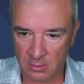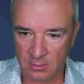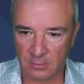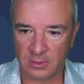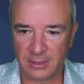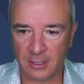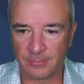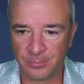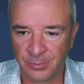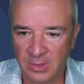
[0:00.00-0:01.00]
There you go.
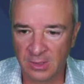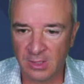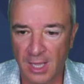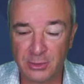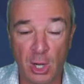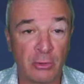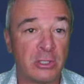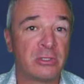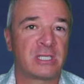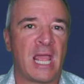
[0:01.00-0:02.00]
And don't
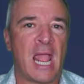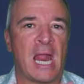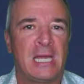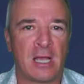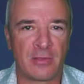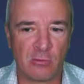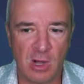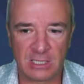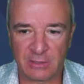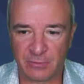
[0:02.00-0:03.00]
use any other
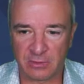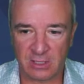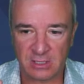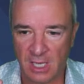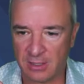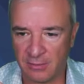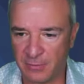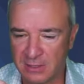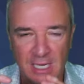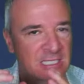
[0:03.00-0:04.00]
ones if there's if
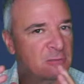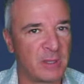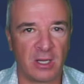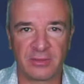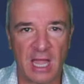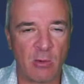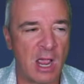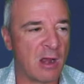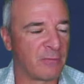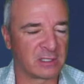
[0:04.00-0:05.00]
it's not spelled that
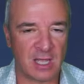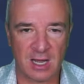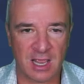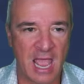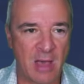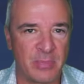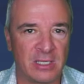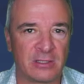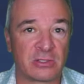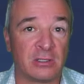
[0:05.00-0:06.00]
way or if it's got a gap in
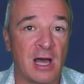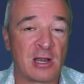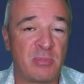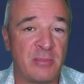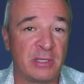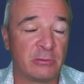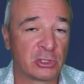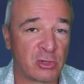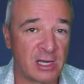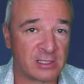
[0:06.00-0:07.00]
it. There's a lot of people that will
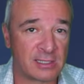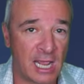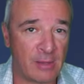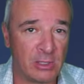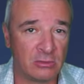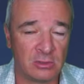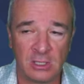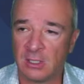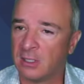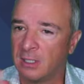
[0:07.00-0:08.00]
try to scam you.
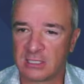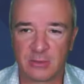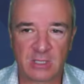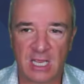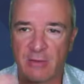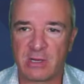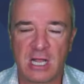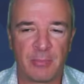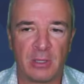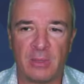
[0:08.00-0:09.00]
It seems like every
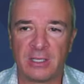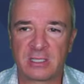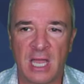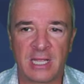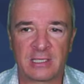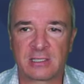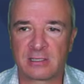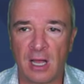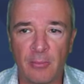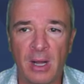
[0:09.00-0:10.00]
couple of months I get
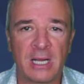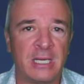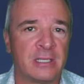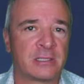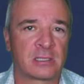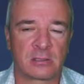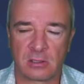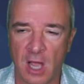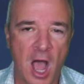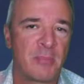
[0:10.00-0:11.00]
somebody has
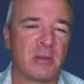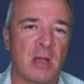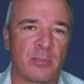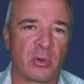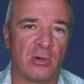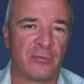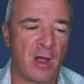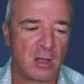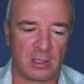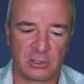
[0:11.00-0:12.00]
copied my
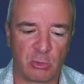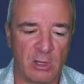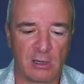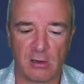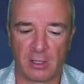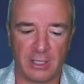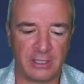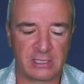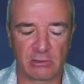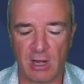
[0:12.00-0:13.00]
profile on Twitter, on
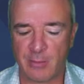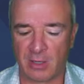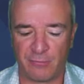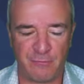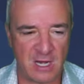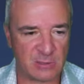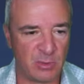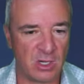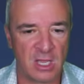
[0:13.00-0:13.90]
Instagram, on Facebook,